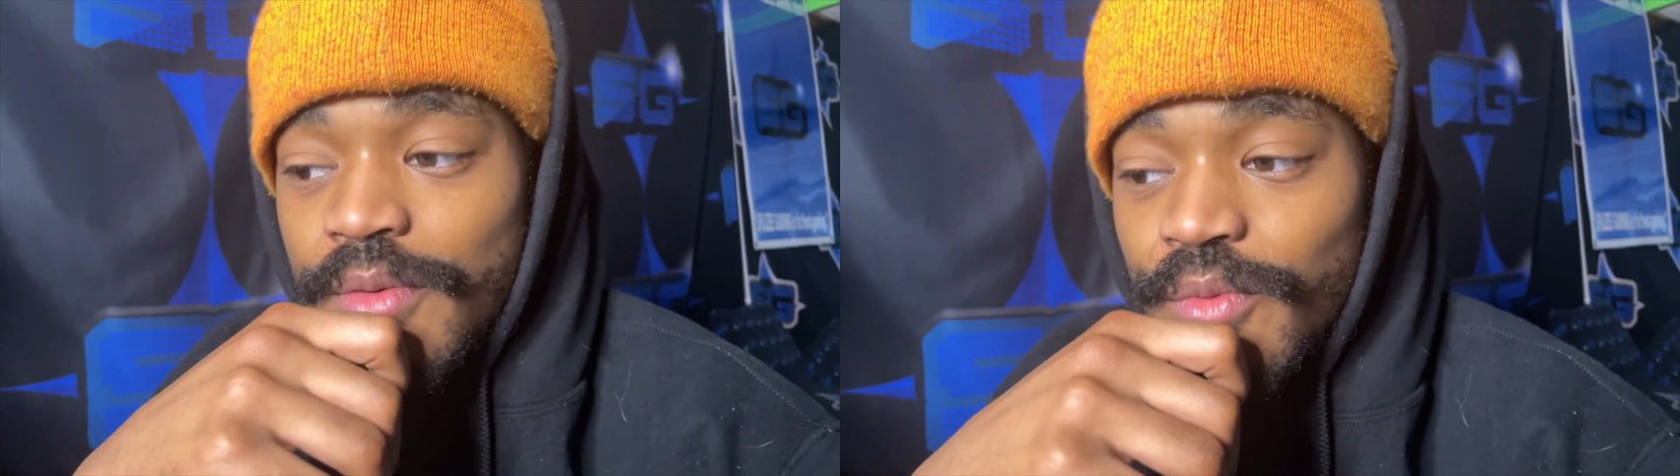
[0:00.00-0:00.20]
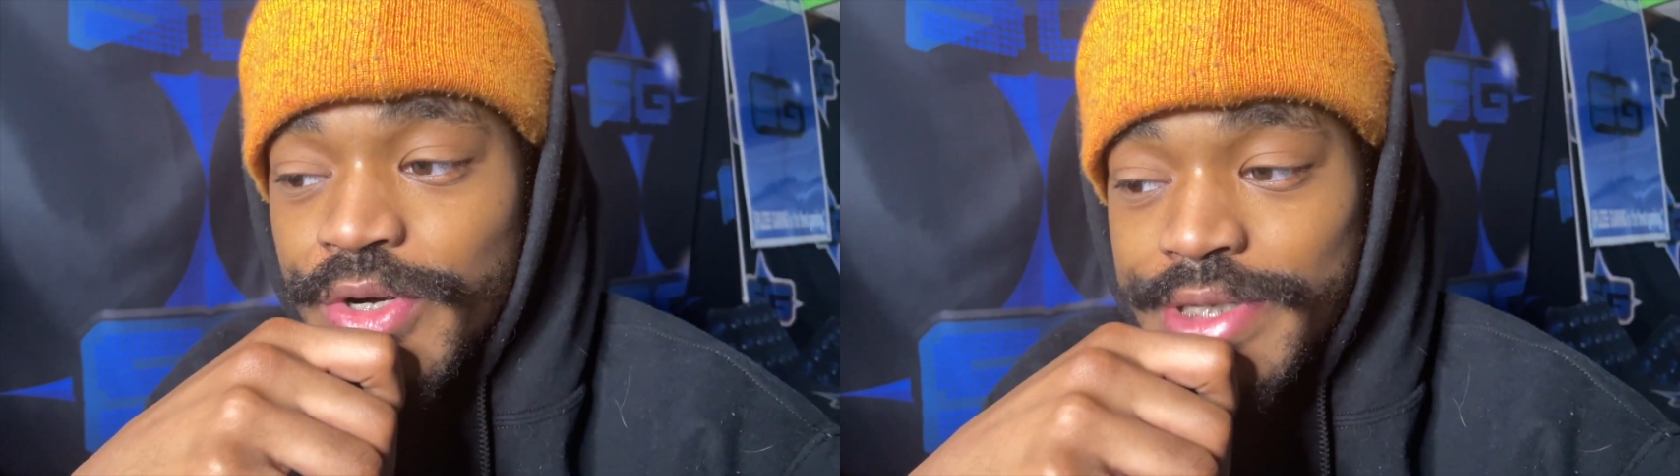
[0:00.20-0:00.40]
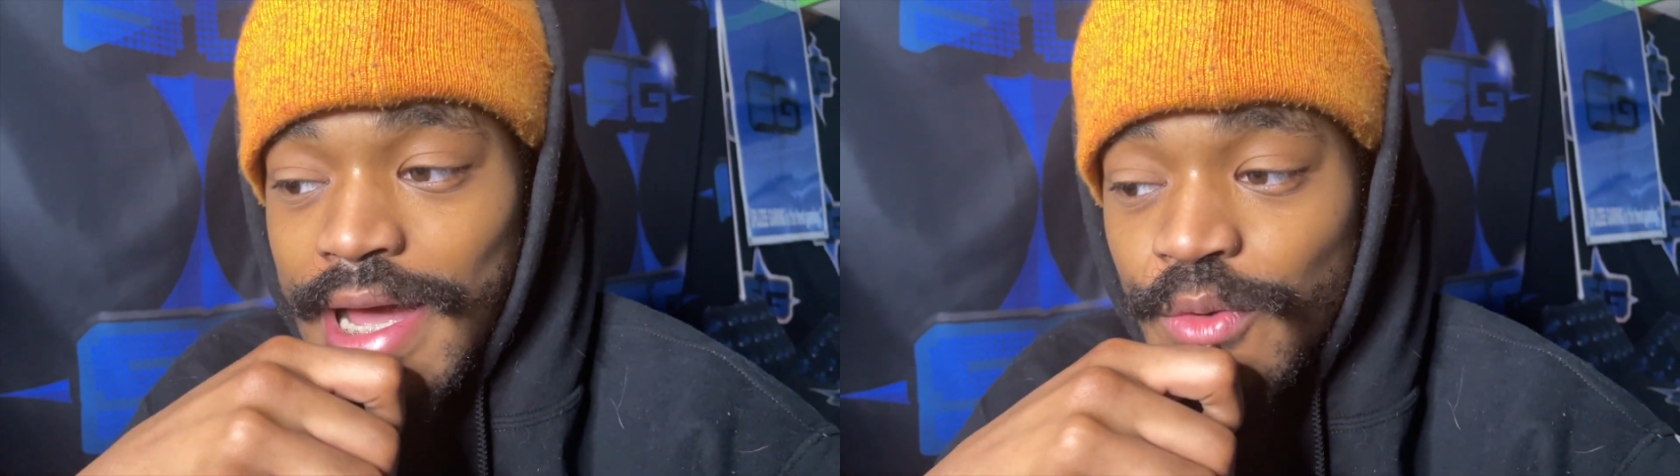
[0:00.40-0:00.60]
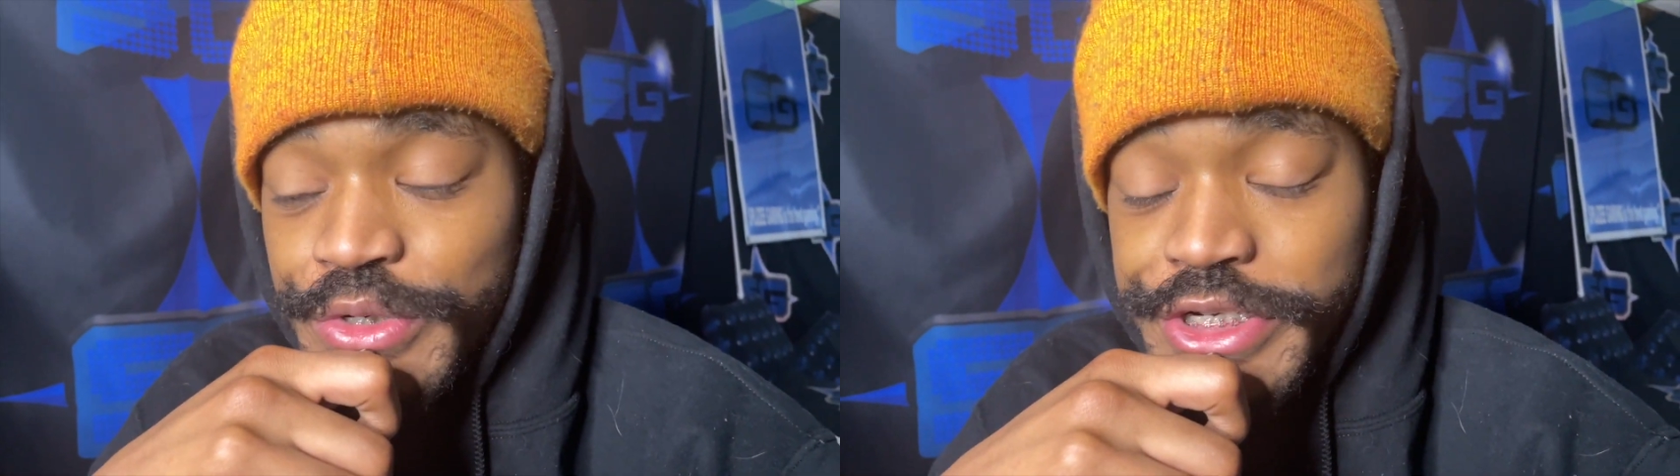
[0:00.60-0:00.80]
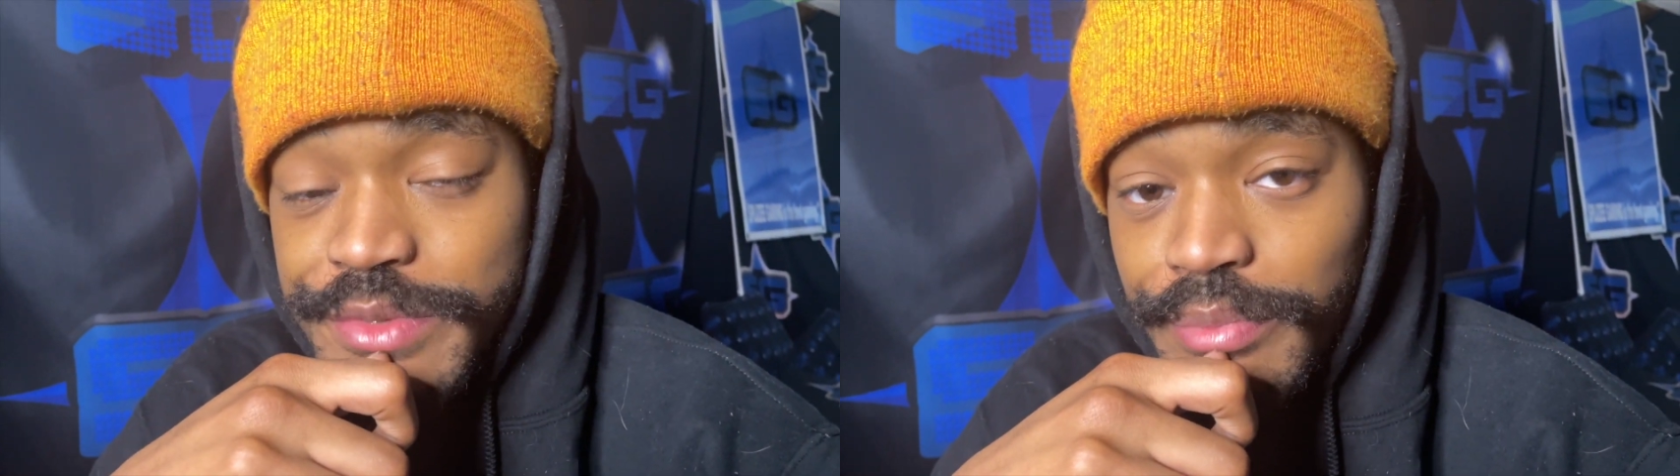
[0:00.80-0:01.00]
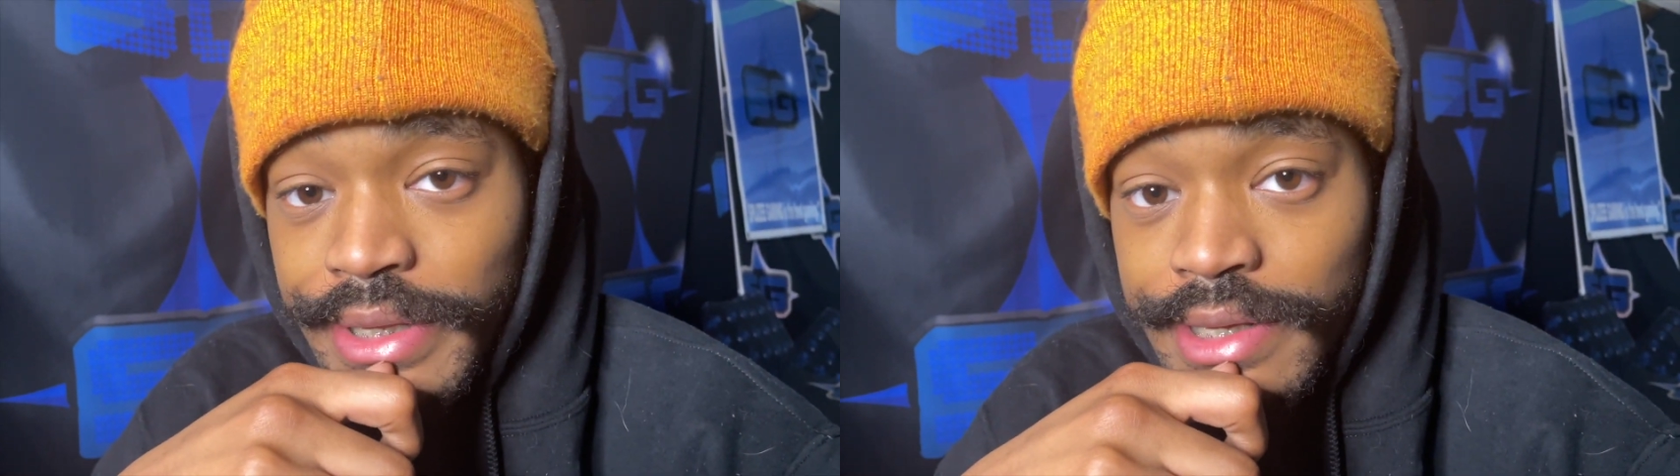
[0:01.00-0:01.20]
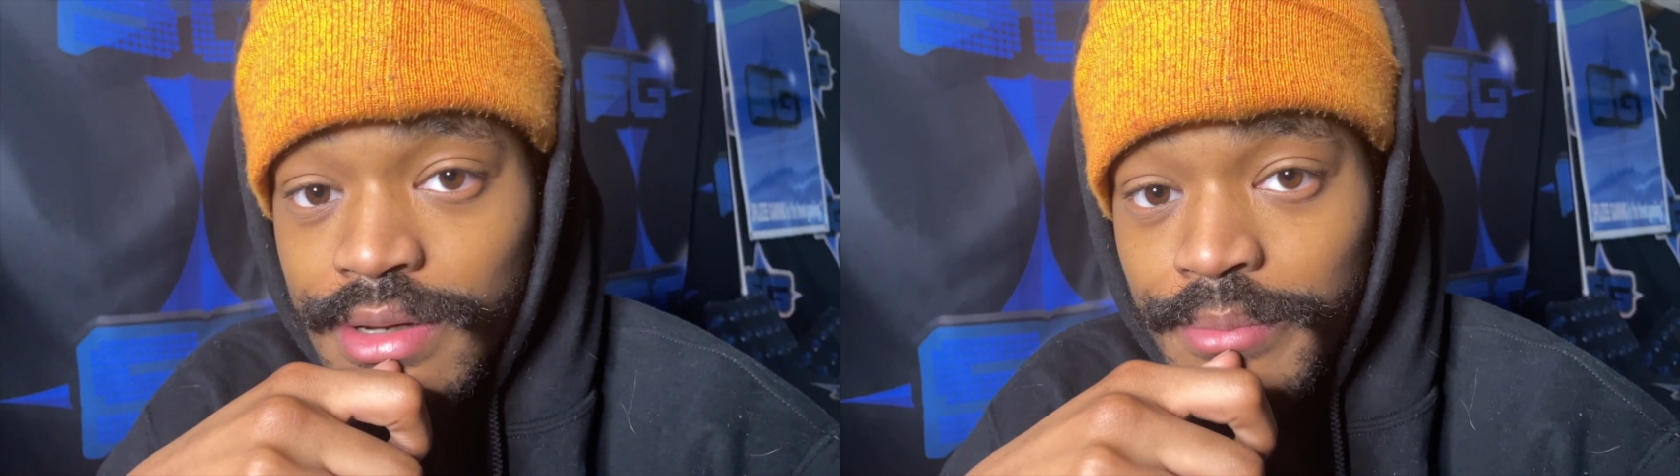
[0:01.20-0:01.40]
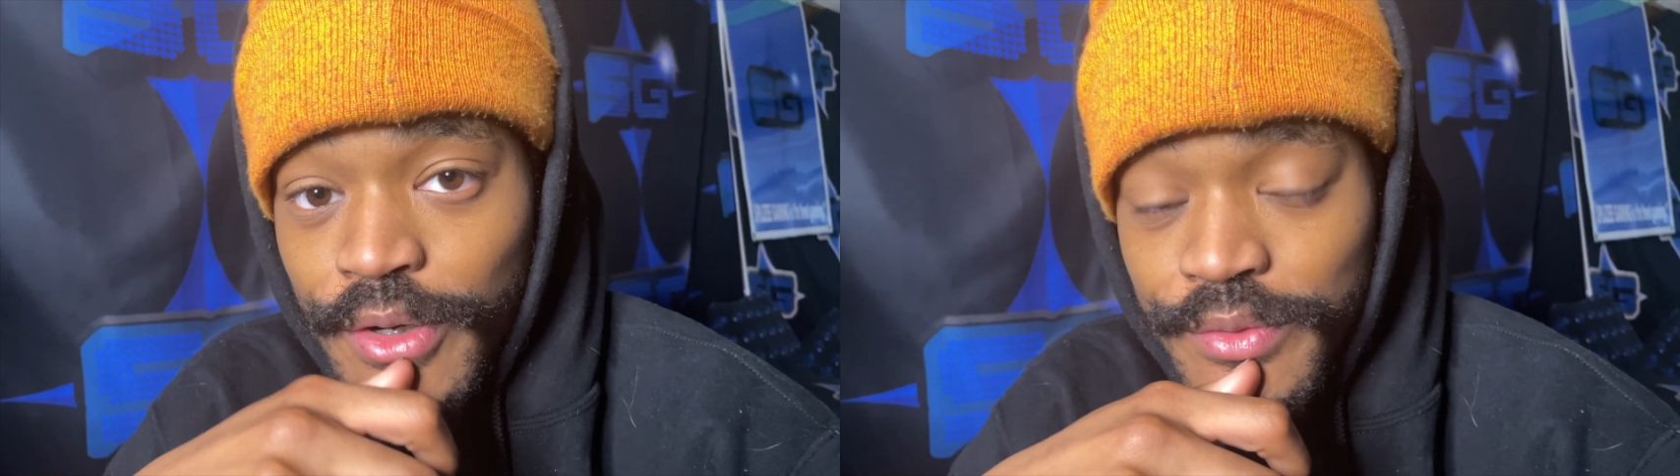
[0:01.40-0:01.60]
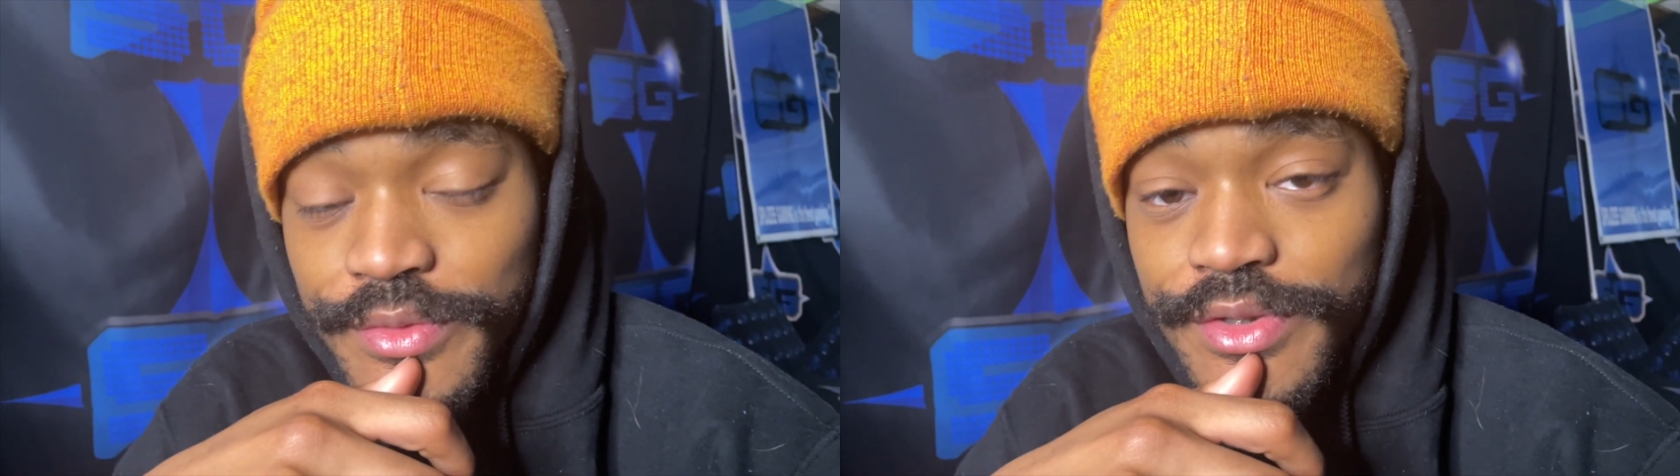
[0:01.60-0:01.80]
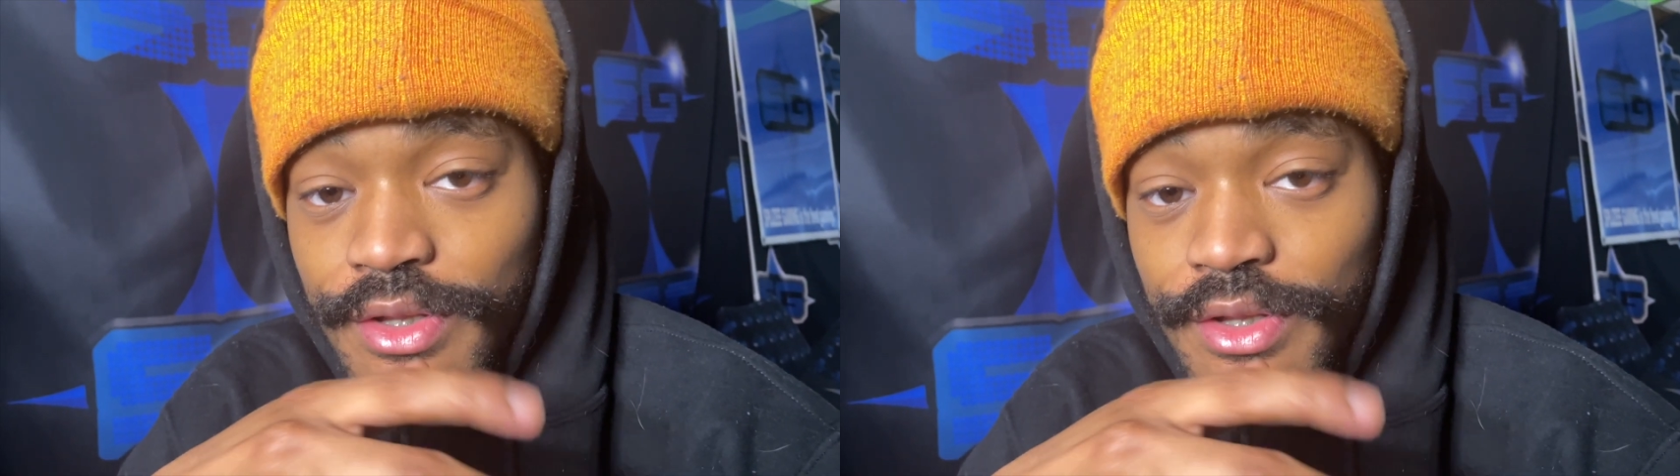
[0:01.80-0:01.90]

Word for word: which I will explain about